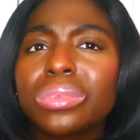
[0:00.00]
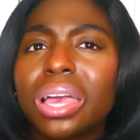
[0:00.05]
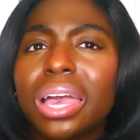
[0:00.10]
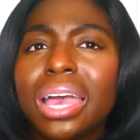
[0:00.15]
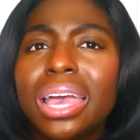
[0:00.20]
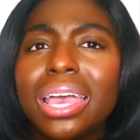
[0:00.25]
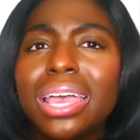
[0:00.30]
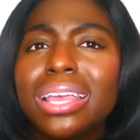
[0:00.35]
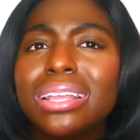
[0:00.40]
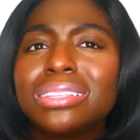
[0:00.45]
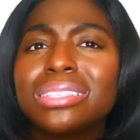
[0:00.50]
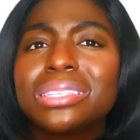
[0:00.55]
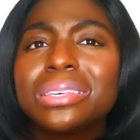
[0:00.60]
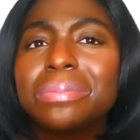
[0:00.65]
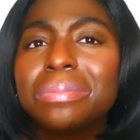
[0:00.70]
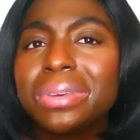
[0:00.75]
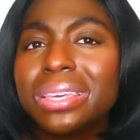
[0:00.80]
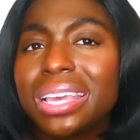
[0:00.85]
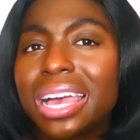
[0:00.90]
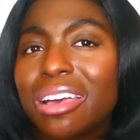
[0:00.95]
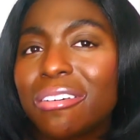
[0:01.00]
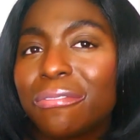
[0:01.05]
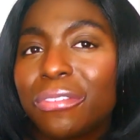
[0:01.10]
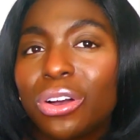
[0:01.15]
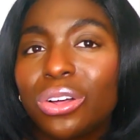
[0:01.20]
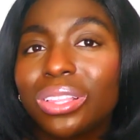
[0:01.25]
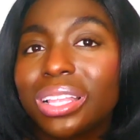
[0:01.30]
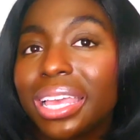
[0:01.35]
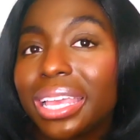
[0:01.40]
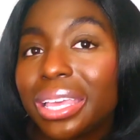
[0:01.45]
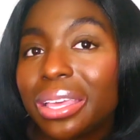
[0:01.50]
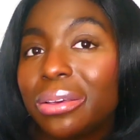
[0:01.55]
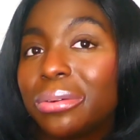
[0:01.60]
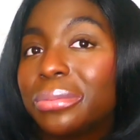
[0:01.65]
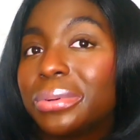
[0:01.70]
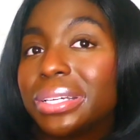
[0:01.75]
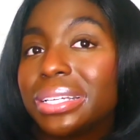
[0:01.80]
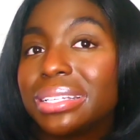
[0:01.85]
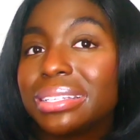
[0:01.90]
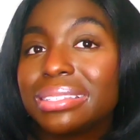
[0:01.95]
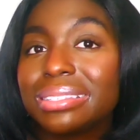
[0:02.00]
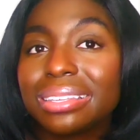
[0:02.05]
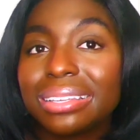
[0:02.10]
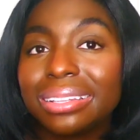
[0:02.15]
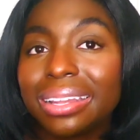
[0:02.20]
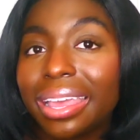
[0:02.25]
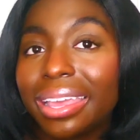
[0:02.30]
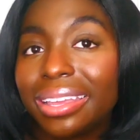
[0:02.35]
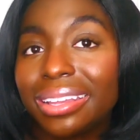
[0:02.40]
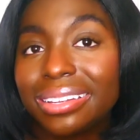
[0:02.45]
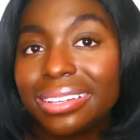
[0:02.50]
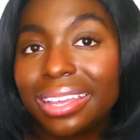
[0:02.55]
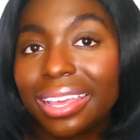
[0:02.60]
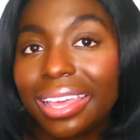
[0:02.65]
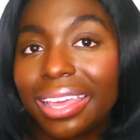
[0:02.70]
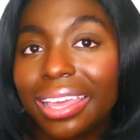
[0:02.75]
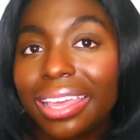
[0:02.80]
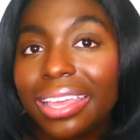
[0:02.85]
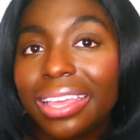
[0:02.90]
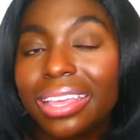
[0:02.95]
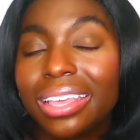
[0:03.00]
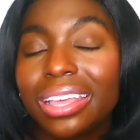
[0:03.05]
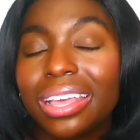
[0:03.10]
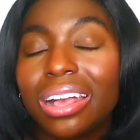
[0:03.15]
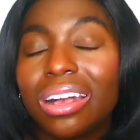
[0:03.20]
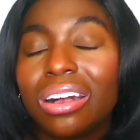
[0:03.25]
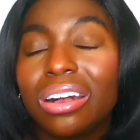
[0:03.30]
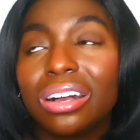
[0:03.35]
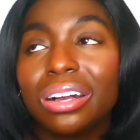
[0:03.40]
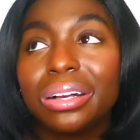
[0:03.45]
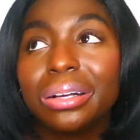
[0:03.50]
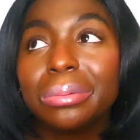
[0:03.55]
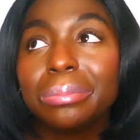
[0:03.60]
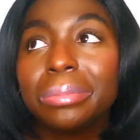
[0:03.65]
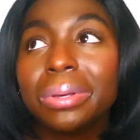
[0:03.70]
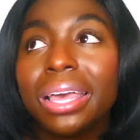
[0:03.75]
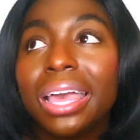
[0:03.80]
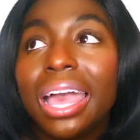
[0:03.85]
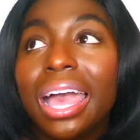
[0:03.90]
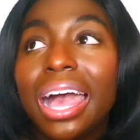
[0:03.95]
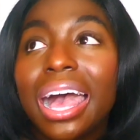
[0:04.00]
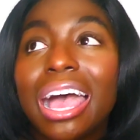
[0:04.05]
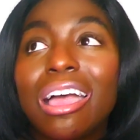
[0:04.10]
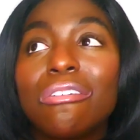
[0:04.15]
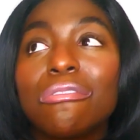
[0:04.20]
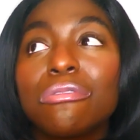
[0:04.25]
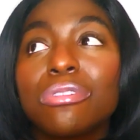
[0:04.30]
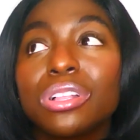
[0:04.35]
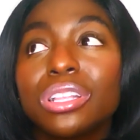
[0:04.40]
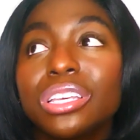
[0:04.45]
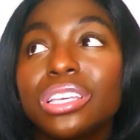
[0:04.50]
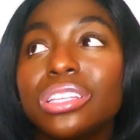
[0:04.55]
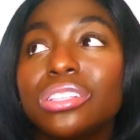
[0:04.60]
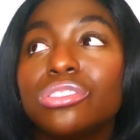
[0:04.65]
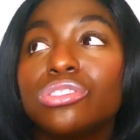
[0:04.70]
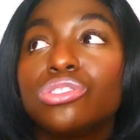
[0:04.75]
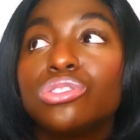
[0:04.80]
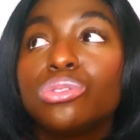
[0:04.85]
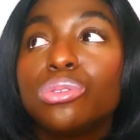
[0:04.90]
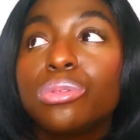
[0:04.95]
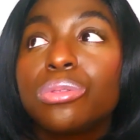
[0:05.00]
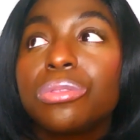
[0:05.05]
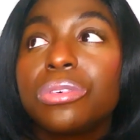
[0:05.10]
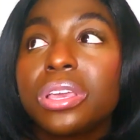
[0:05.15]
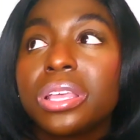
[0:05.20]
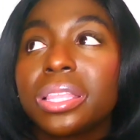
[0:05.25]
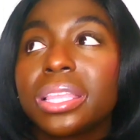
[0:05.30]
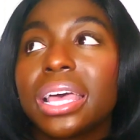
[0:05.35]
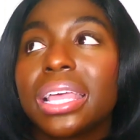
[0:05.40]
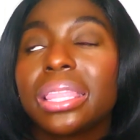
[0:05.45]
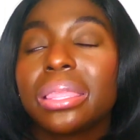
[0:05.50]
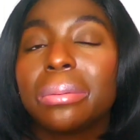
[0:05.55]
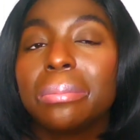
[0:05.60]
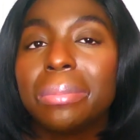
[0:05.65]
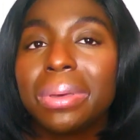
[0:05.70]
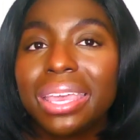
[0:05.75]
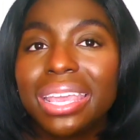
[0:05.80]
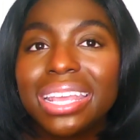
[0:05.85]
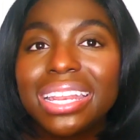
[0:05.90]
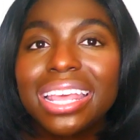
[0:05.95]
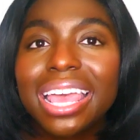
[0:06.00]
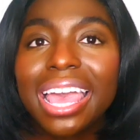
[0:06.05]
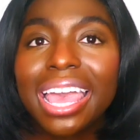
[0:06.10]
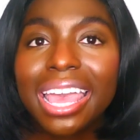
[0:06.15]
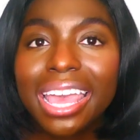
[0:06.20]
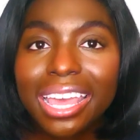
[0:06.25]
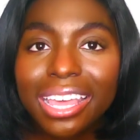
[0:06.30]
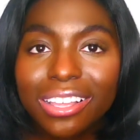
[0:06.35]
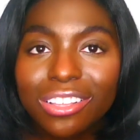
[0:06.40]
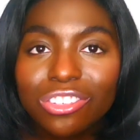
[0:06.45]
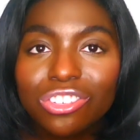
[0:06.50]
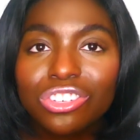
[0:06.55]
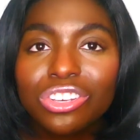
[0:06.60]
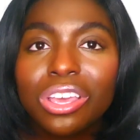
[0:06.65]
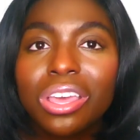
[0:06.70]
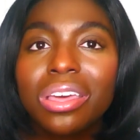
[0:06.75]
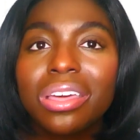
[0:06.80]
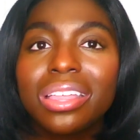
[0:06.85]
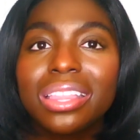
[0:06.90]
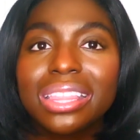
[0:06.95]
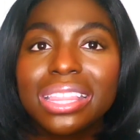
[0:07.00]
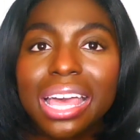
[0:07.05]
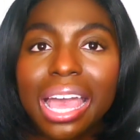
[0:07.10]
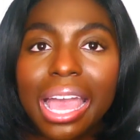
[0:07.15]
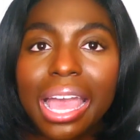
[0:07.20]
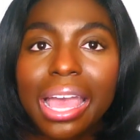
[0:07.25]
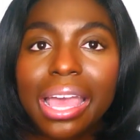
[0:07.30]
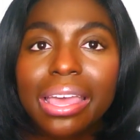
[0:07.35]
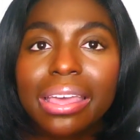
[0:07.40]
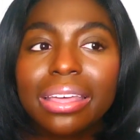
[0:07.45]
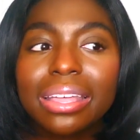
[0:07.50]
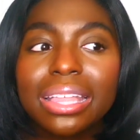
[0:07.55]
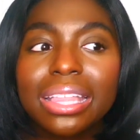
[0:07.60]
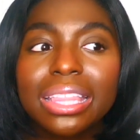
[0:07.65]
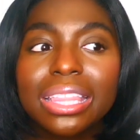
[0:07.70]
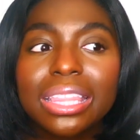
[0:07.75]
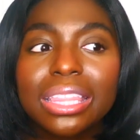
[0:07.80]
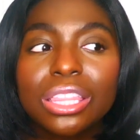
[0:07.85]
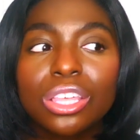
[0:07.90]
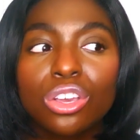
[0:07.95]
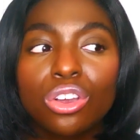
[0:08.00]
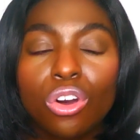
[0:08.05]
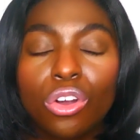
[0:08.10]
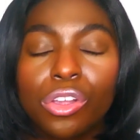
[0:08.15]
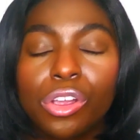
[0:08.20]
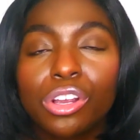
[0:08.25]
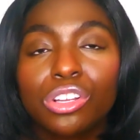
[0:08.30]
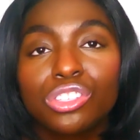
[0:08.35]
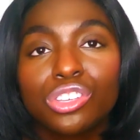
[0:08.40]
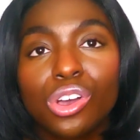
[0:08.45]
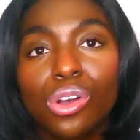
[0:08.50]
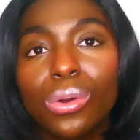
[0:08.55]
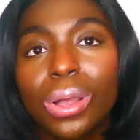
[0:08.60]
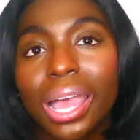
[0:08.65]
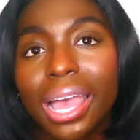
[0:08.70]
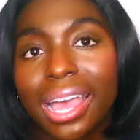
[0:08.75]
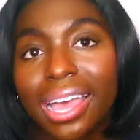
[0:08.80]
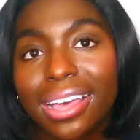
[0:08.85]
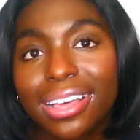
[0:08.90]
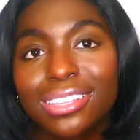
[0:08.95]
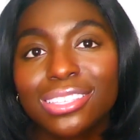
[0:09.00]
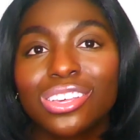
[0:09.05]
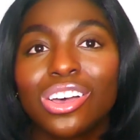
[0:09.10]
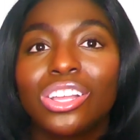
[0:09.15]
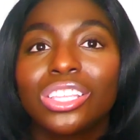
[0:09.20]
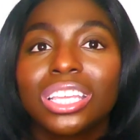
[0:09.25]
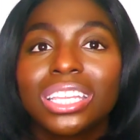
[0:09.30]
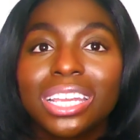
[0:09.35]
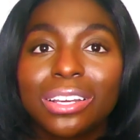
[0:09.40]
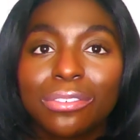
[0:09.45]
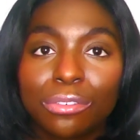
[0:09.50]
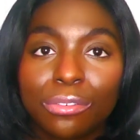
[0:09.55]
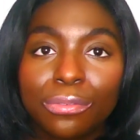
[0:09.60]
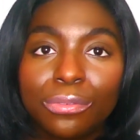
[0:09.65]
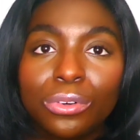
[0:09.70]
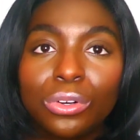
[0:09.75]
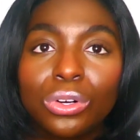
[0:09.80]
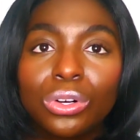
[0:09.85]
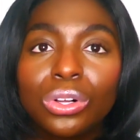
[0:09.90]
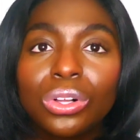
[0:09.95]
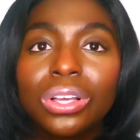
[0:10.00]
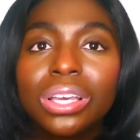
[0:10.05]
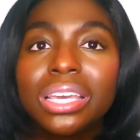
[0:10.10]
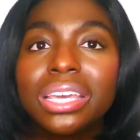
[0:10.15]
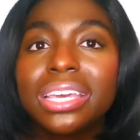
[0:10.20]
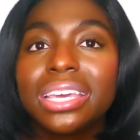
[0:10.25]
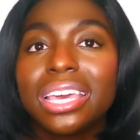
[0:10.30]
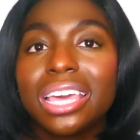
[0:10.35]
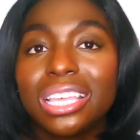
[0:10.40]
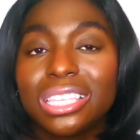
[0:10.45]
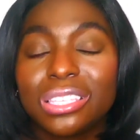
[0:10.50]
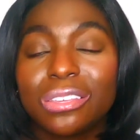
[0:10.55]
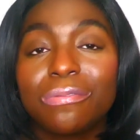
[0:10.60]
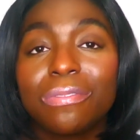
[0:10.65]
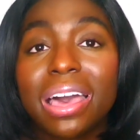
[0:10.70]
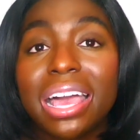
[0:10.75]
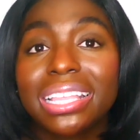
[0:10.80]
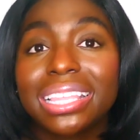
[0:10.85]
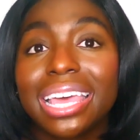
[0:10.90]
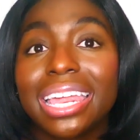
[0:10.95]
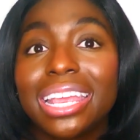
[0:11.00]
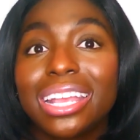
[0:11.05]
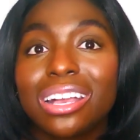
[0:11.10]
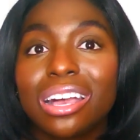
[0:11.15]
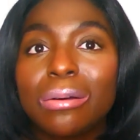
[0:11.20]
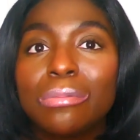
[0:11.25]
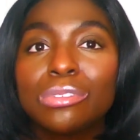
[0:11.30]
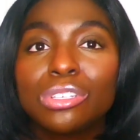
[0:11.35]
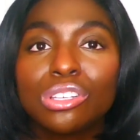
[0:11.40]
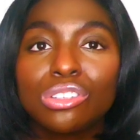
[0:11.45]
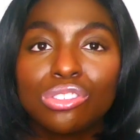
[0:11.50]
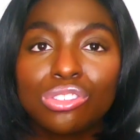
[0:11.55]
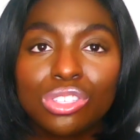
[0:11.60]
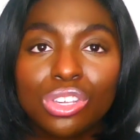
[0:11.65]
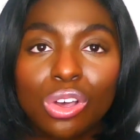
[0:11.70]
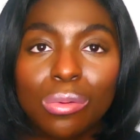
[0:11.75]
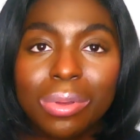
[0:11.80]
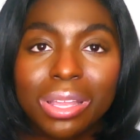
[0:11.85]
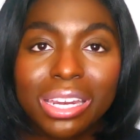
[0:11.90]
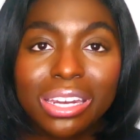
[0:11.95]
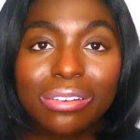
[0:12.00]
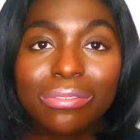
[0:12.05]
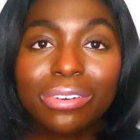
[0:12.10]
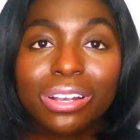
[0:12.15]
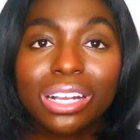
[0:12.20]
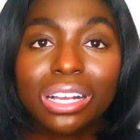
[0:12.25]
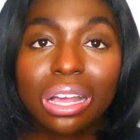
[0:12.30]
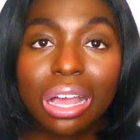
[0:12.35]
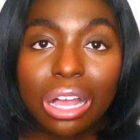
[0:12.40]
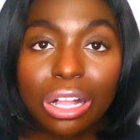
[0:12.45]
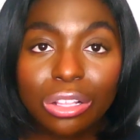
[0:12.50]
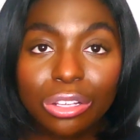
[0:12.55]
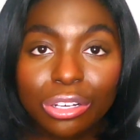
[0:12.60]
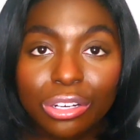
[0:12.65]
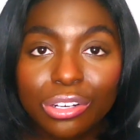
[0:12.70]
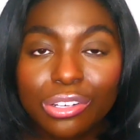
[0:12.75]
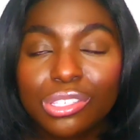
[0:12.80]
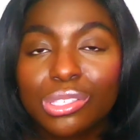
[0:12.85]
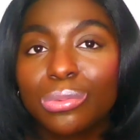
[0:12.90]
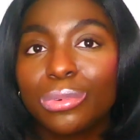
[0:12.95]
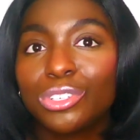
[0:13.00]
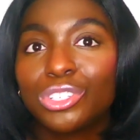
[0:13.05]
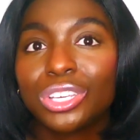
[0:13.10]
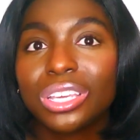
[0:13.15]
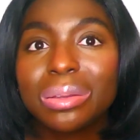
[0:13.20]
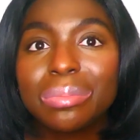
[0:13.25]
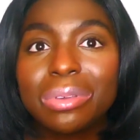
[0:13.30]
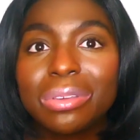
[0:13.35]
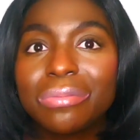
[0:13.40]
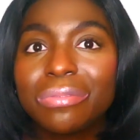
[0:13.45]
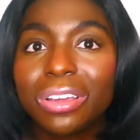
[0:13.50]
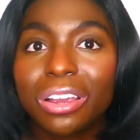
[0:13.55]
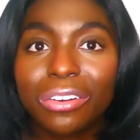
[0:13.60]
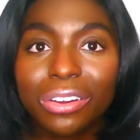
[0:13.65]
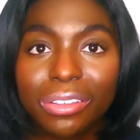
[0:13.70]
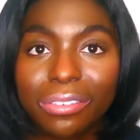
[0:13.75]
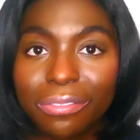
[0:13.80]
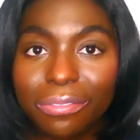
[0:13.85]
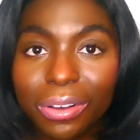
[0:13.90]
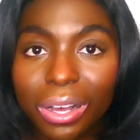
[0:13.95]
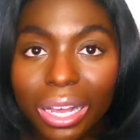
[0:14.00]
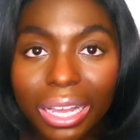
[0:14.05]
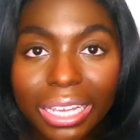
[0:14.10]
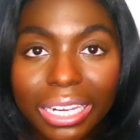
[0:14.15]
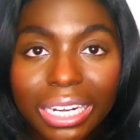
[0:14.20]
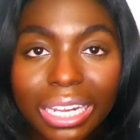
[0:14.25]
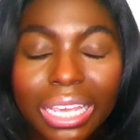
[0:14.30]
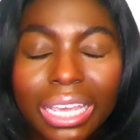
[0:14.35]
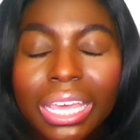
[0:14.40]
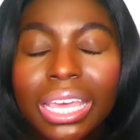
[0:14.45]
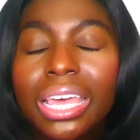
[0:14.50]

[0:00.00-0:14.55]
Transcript: And to me, I felt like it was night and day. I really do think that the main edge that the Goyard tote has on the Neverfull is the fact that it comes in so many different colors, which can be very fun.